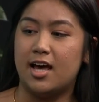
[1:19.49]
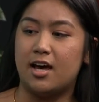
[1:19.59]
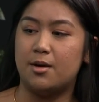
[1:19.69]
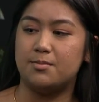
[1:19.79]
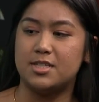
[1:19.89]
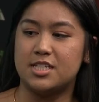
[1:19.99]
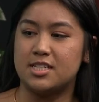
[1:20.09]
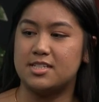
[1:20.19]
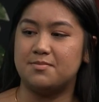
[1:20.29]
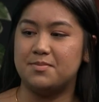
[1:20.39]
Um, it's
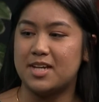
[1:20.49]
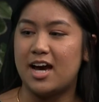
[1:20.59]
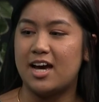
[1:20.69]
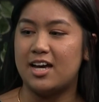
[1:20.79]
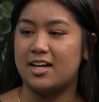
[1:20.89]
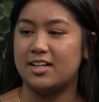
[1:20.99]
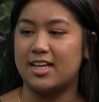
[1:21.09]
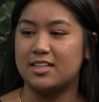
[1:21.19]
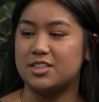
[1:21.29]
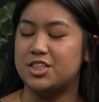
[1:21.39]
just Thai, uh,
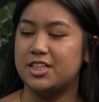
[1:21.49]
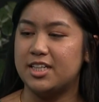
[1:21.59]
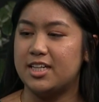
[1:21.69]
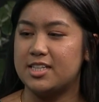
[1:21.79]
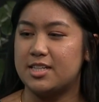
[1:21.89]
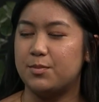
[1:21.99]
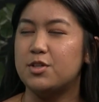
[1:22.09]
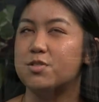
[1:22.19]
like chili, and we